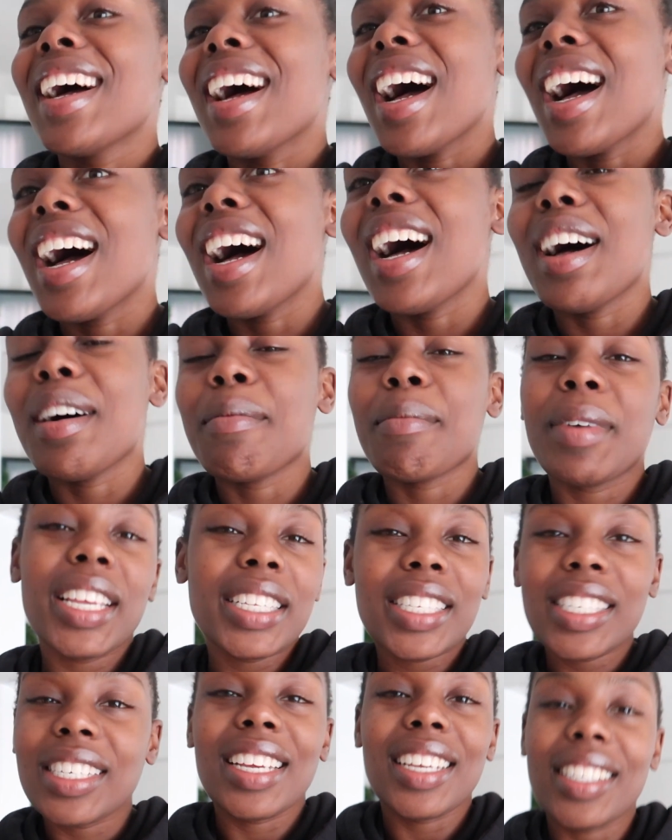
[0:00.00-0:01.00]

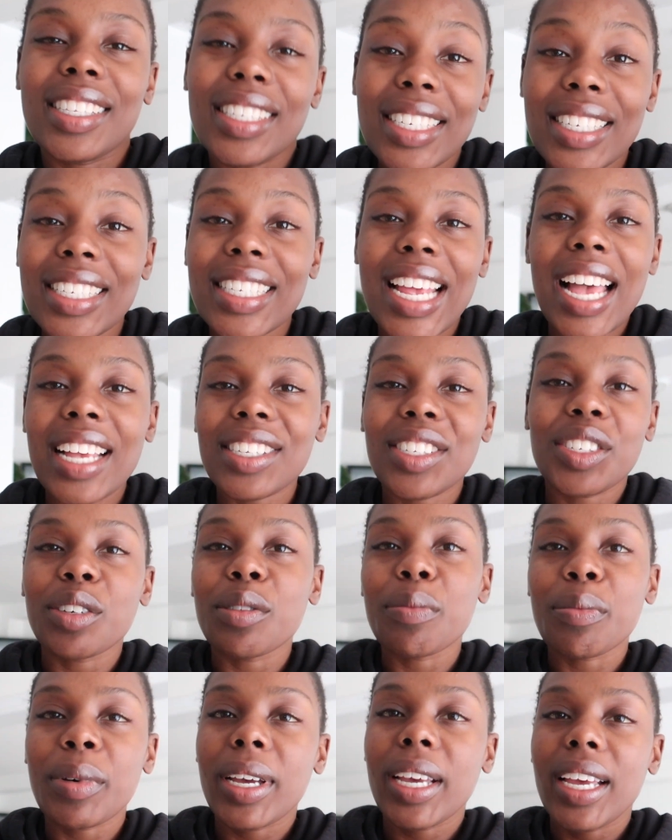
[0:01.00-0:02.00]
It's a disaster,
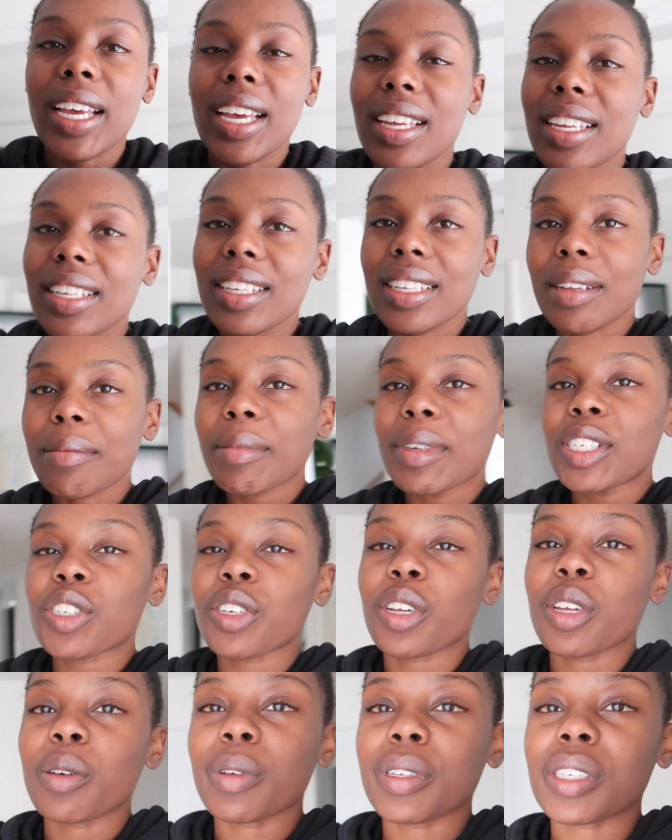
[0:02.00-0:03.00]
but let me show
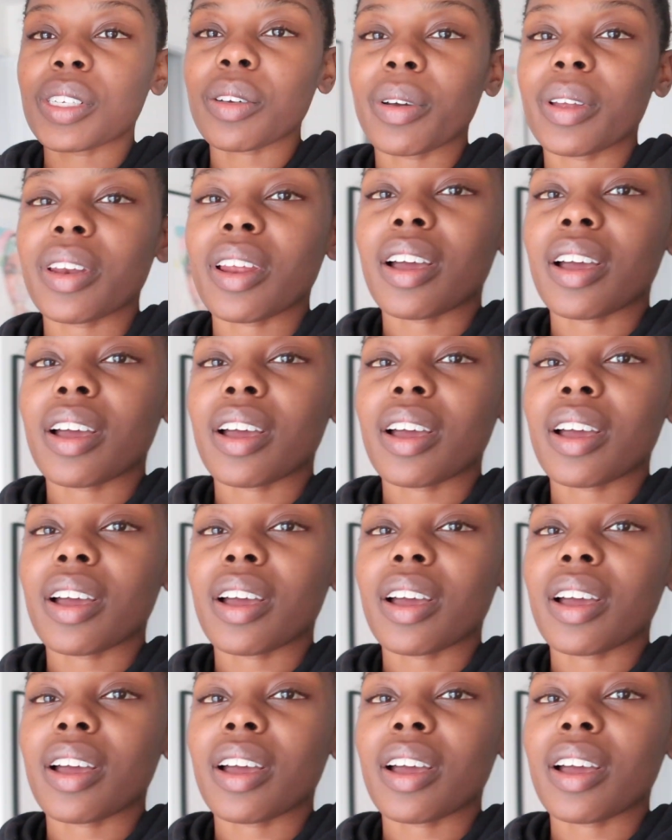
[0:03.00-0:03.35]
you what's going